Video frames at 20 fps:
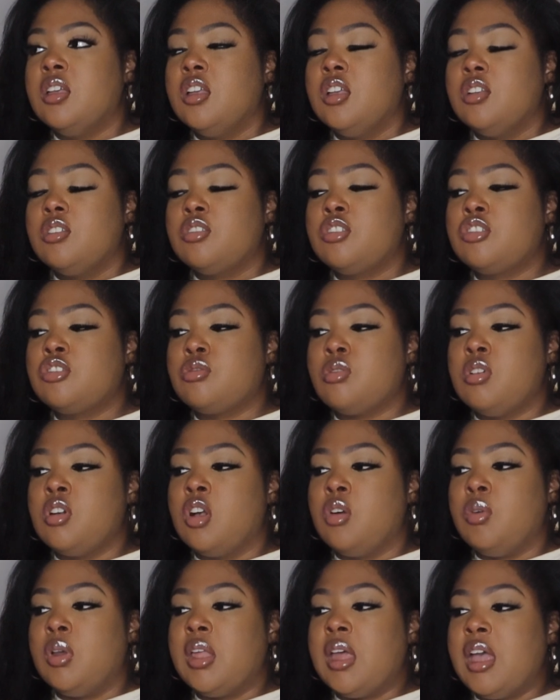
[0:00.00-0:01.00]

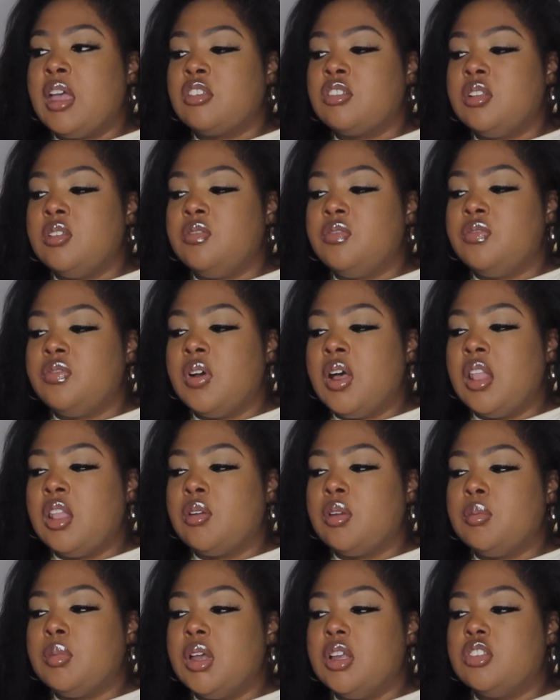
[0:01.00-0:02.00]
struggle with actually
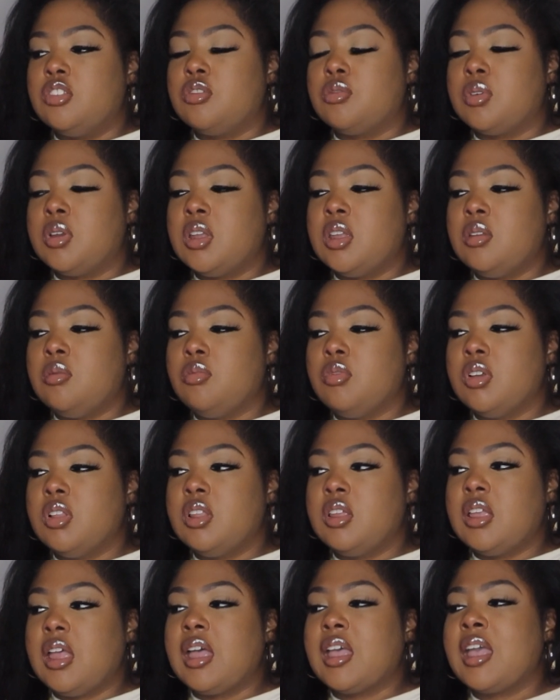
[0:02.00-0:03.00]
following my dream,
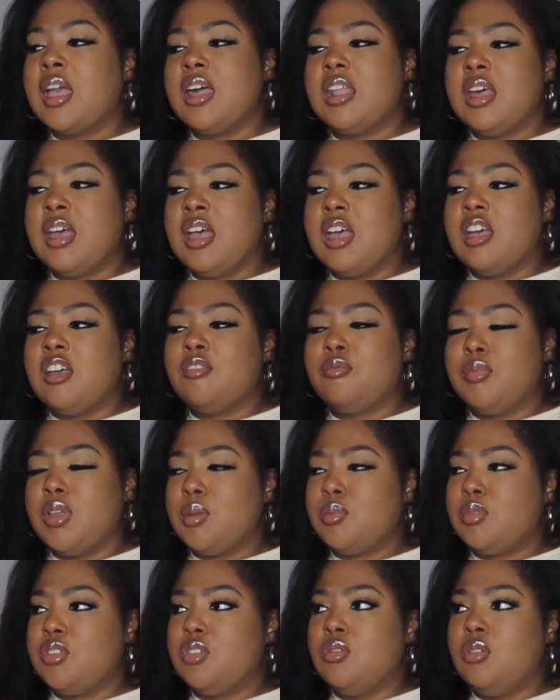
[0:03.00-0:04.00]
really. I kind of have.
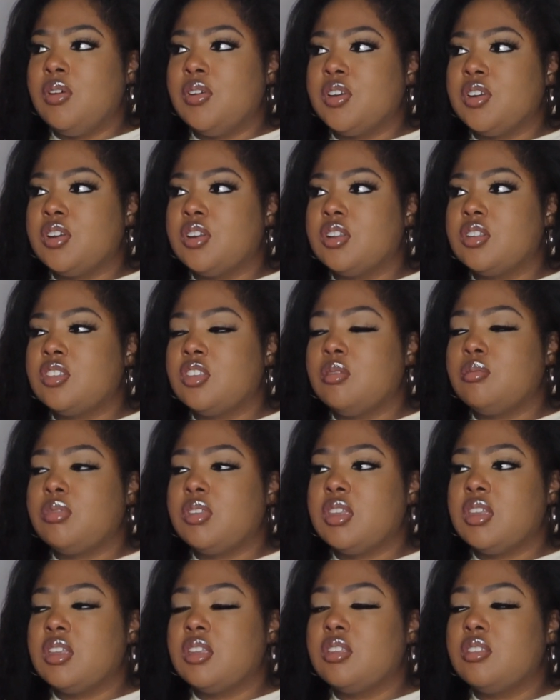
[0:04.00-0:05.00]
Maybe you heard some
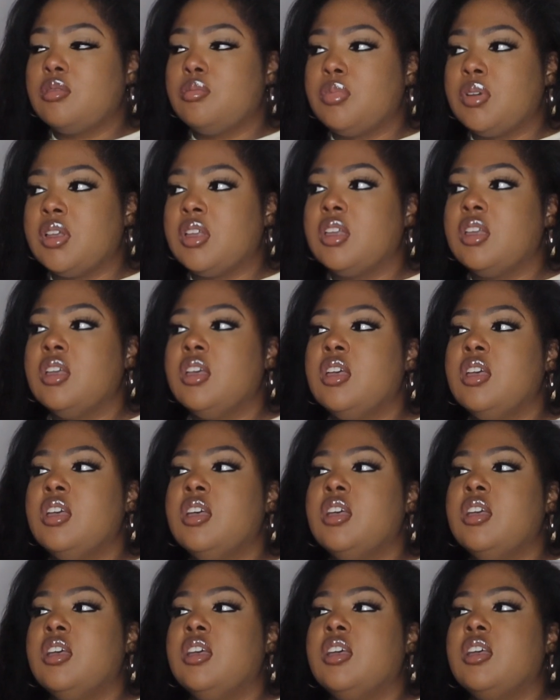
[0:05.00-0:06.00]
things, but
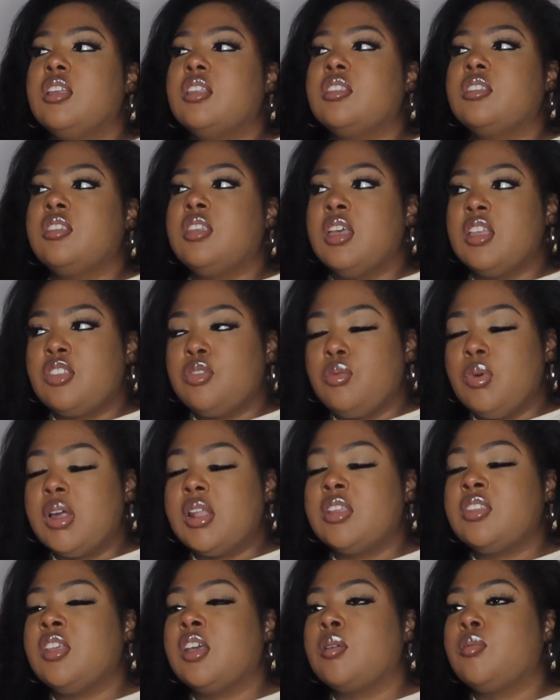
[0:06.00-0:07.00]
that's why
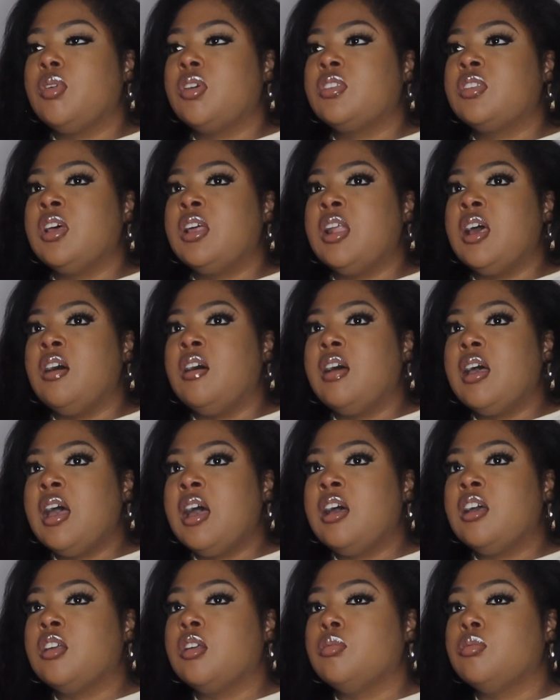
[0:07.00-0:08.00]
the second book's not out.
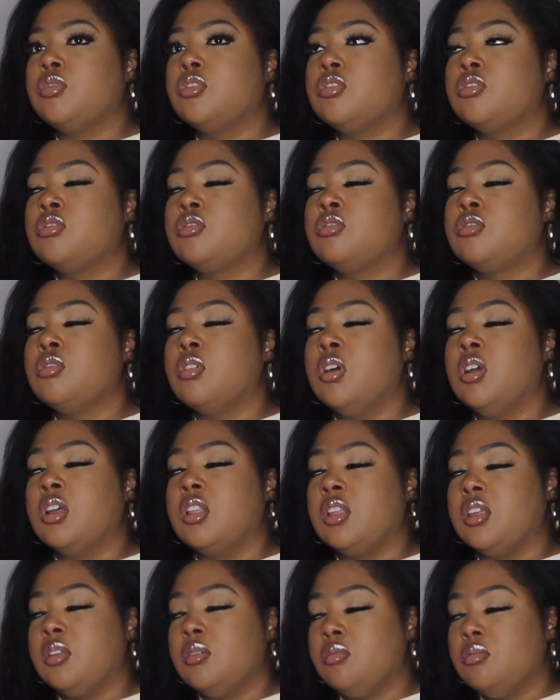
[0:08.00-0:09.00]
I am
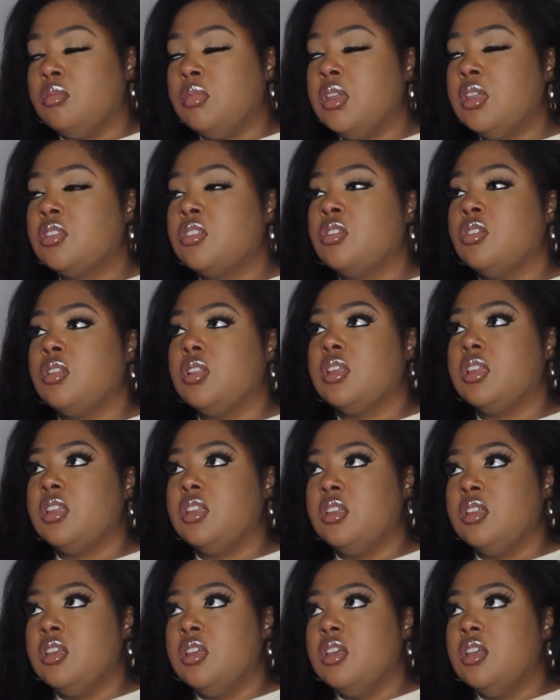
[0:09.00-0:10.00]
struggling
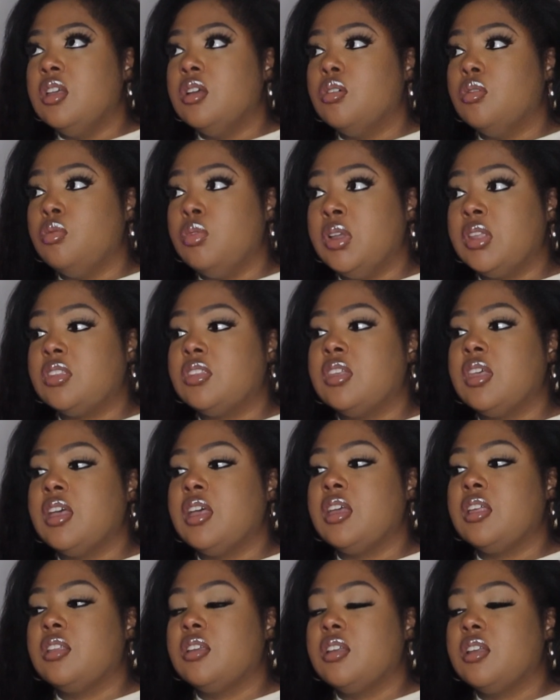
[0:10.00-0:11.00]
mentally with that.